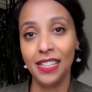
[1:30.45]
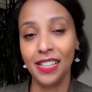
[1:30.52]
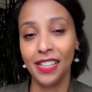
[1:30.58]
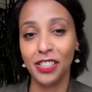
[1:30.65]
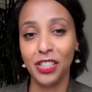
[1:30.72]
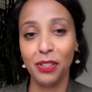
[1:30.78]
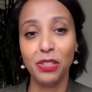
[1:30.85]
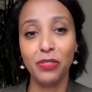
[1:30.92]
And
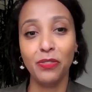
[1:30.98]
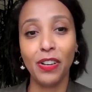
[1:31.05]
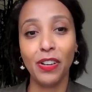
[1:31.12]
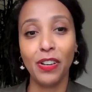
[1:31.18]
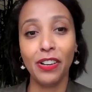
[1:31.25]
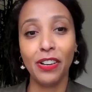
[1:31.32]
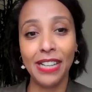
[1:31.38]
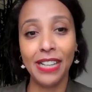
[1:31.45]
so it's very
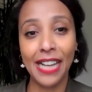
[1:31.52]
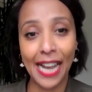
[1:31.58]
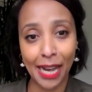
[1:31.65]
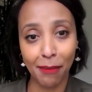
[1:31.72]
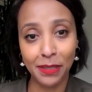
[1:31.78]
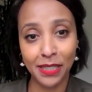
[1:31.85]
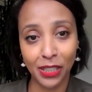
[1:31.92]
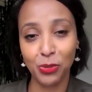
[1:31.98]
apt and
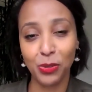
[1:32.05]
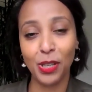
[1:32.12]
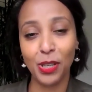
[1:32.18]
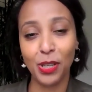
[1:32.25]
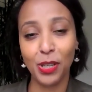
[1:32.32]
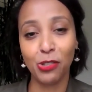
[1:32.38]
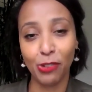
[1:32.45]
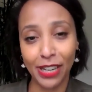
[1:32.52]
also a
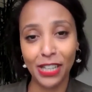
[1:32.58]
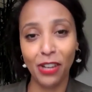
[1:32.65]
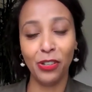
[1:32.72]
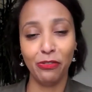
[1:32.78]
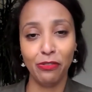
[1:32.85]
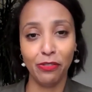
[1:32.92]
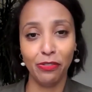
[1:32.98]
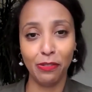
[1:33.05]
great honor for
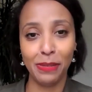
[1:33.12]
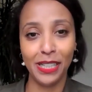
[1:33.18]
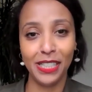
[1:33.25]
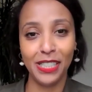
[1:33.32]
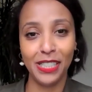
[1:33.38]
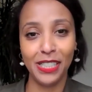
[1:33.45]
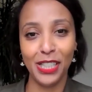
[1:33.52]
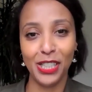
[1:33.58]
me to
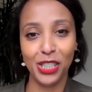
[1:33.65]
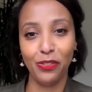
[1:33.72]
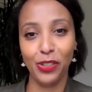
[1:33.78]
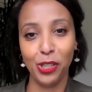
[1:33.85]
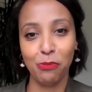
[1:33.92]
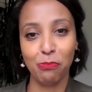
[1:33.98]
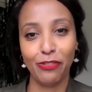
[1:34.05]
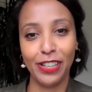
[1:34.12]
interview
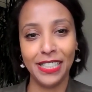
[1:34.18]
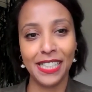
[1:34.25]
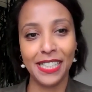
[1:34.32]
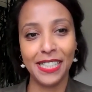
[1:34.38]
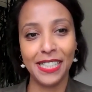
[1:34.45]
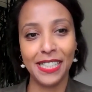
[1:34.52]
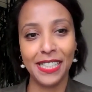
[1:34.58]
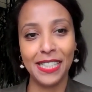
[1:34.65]
Professor
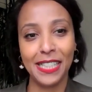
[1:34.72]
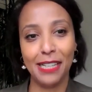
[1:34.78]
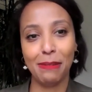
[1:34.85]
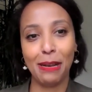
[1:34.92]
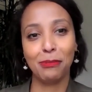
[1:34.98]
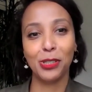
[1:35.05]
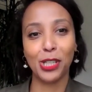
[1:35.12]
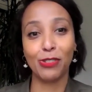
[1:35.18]
Salim Abdool
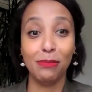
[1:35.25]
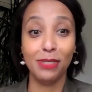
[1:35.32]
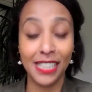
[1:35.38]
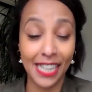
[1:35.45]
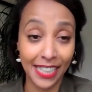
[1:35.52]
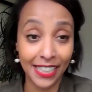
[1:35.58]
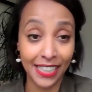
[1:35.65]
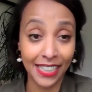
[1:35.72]
Karim
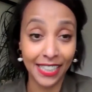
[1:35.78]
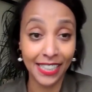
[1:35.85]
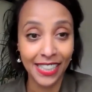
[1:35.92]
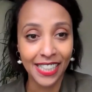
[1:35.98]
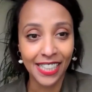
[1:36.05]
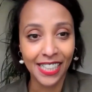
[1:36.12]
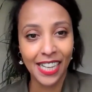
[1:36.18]
today.